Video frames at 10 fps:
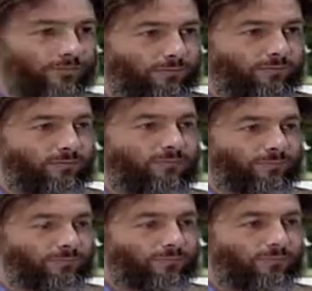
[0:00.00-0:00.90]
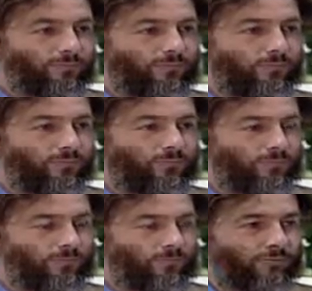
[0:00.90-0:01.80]
So he goes home, and he
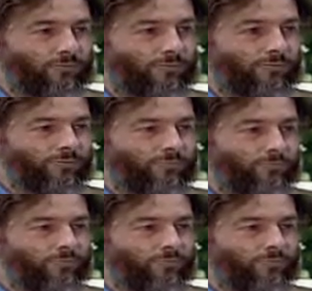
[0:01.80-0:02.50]
again prays the